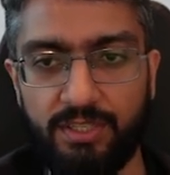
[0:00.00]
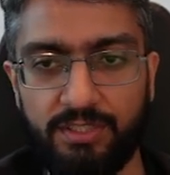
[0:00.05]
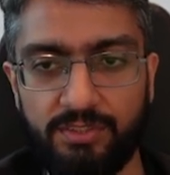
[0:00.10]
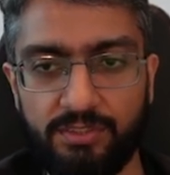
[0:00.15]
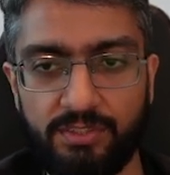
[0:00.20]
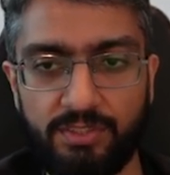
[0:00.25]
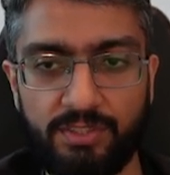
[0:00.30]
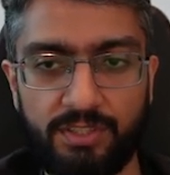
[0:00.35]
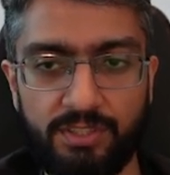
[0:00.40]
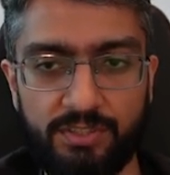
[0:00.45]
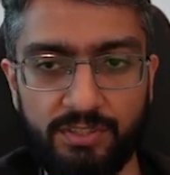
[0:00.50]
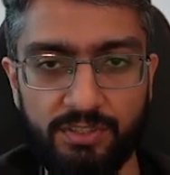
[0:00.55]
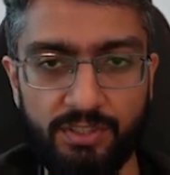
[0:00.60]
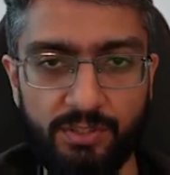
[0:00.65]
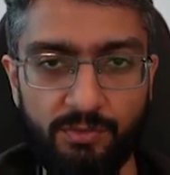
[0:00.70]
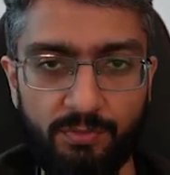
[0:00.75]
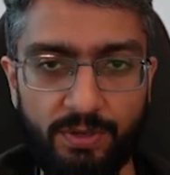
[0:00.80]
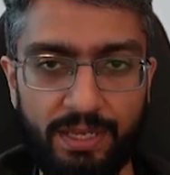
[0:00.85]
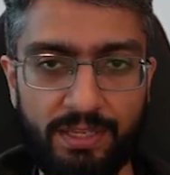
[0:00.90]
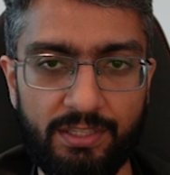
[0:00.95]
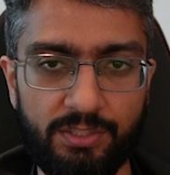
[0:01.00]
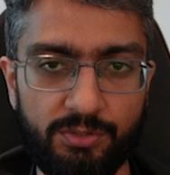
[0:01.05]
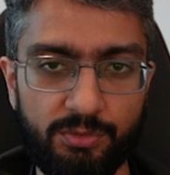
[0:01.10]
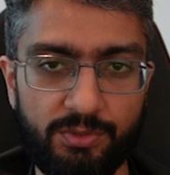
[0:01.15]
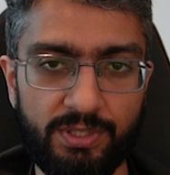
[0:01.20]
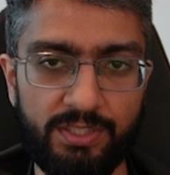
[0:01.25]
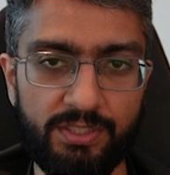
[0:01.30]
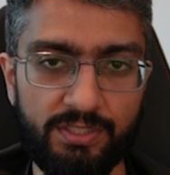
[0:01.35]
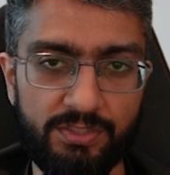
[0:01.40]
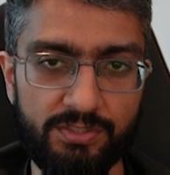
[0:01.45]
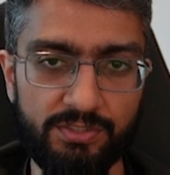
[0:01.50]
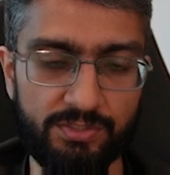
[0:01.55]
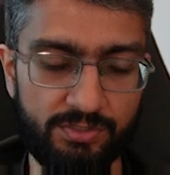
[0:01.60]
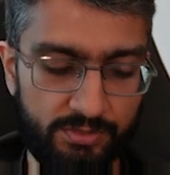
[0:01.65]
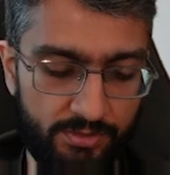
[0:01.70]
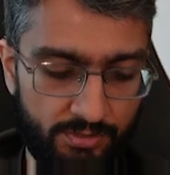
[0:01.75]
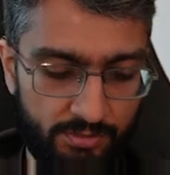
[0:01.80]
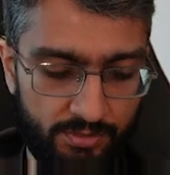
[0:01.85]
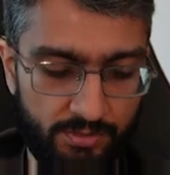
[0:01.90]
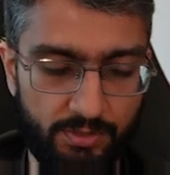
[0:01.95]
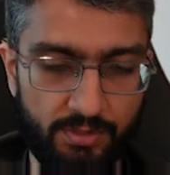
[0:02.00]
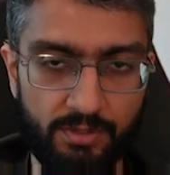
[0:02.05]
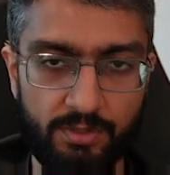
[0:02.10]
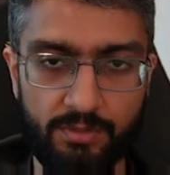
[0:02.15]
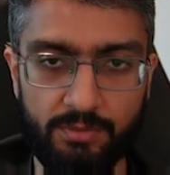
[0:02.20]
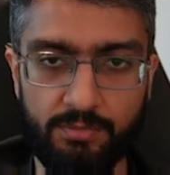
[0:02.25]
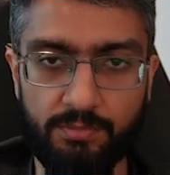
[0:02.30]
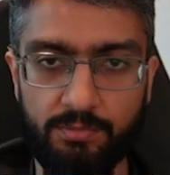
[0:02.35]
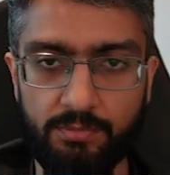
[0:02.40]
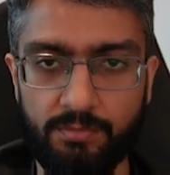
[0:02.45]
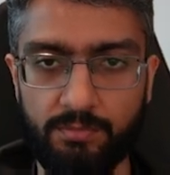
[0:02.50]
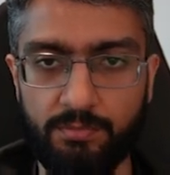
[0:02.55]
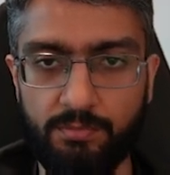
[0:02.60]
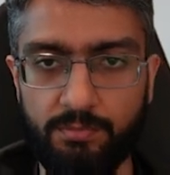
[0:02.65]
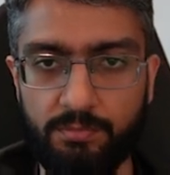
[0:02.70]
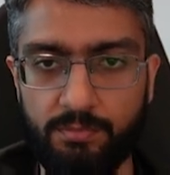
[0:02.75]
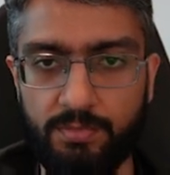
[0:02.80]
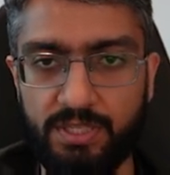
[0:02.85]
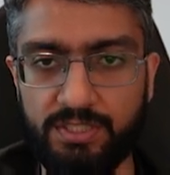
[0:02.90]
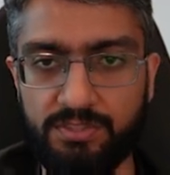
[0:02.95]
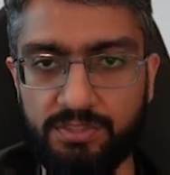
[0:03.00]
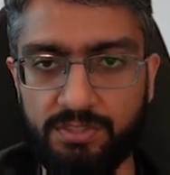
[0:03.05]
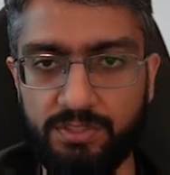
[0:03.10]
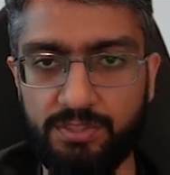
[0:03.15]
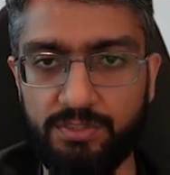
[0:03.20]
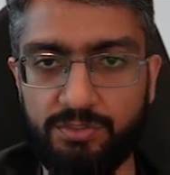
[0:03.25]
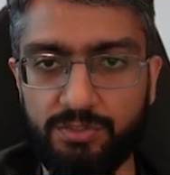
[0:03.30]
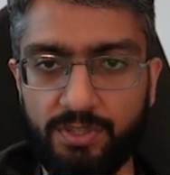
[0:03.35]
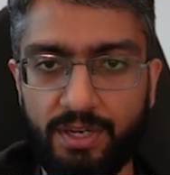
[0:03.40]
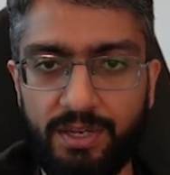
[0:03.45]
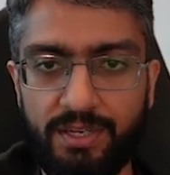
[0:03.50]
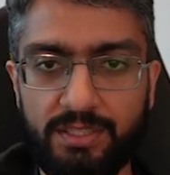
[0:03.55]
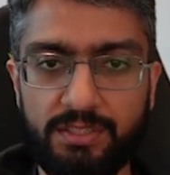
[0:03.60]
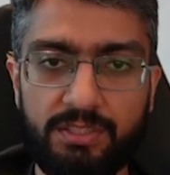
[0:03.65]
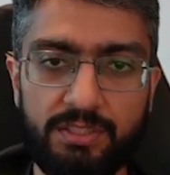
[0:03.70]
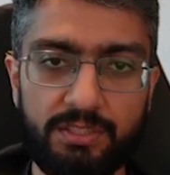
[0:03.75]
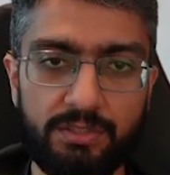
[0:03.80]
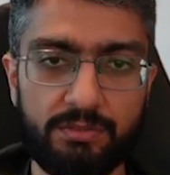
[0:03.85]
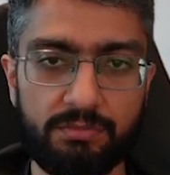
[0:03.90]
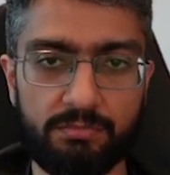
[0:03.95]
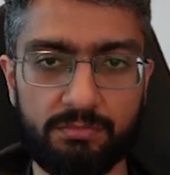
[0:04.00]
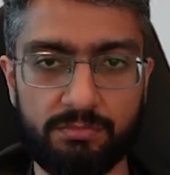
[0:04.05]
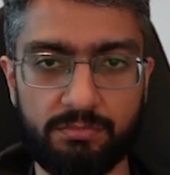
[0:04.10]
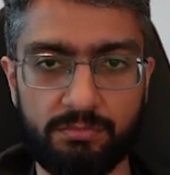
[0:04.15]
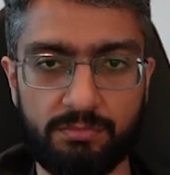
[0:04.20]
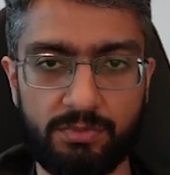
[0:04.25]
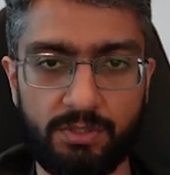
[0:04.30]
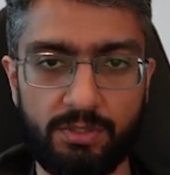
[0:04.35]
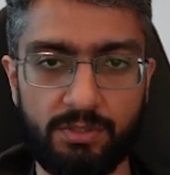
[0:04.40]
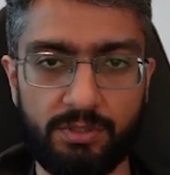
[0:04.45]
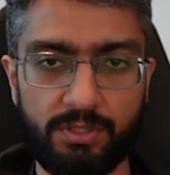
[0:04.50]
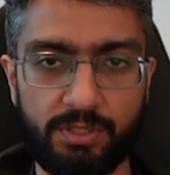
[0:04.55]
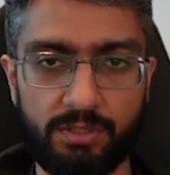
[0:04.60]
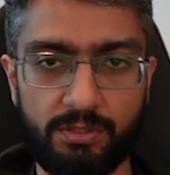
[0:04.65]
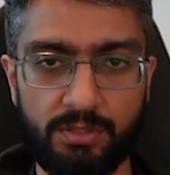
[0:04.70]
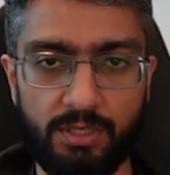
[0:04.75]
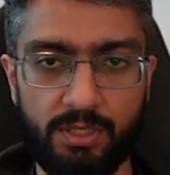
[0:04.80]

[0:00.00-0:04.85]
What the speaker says: The return value is message ID, okay,